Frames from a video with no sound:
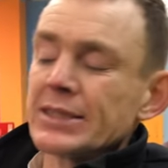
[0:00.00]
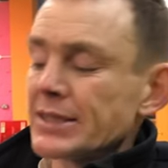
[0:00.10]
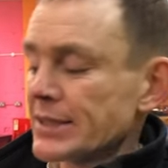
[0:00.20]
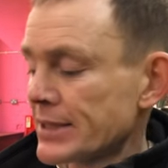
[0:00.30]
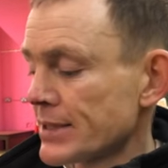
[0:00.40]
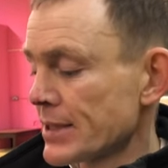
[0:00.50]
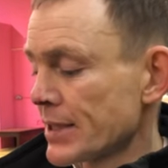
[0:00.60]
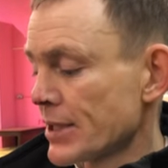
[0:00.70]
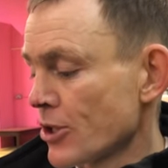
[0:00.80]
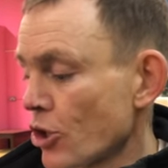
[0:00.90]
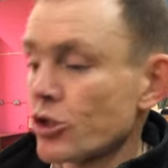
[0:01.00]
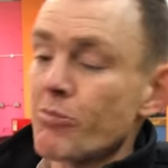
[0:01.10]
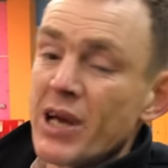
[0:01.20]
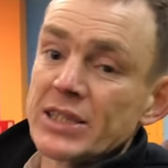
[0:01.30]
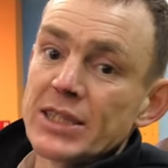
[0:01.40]
It's not the
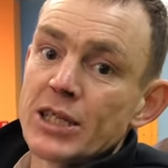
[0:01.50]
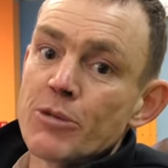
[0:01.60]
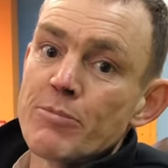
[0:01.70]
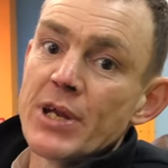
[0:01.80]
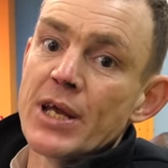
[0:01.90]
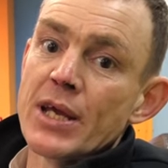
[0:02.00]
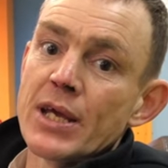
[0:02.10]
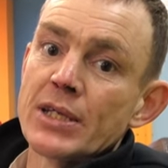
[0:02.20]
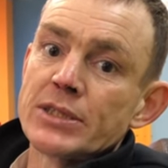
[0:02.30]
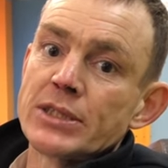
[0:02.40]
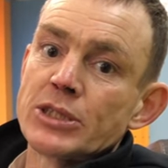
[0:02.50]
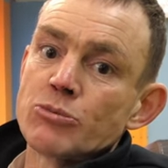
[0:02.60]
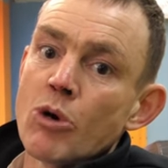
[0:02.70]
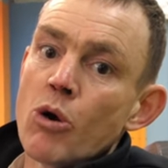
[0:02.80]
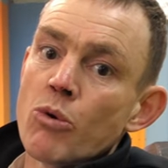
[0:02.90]
best at the minute. It's
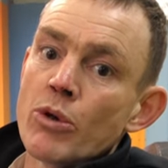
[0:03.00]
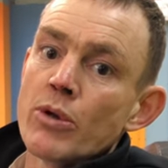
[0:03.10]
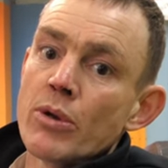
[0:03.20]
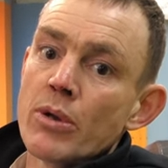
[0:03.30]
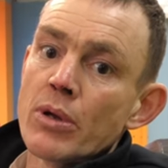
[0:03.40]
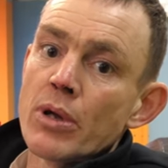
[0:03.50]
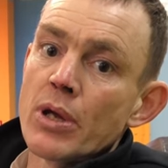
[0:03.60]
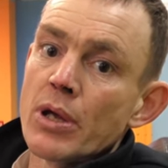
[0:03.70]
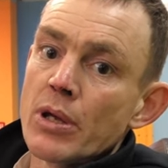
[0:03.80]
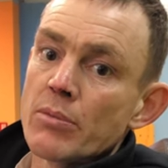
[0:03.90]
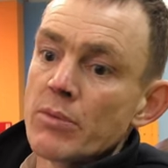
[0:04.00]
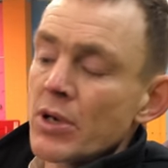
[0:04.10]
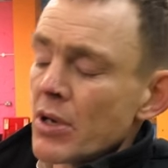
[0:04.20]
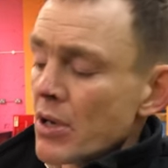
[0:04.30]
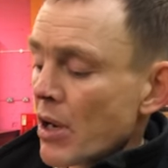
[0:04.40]
swollen.
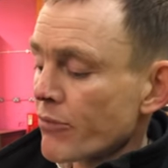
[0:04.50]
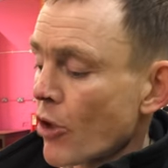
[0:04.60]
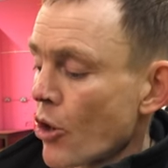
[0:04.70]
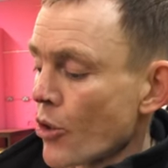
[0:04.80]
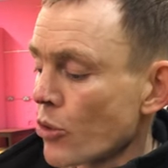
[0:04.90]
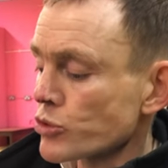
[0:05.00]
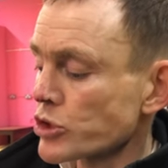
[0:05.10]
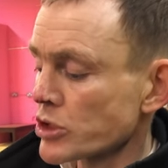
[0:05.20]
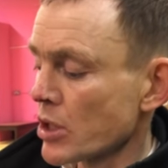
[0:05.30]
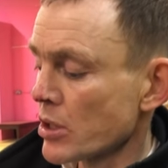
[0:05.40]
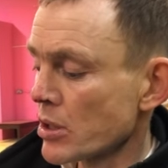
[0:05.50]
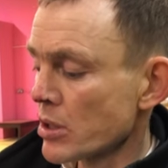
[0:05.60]
I've got an ulcer.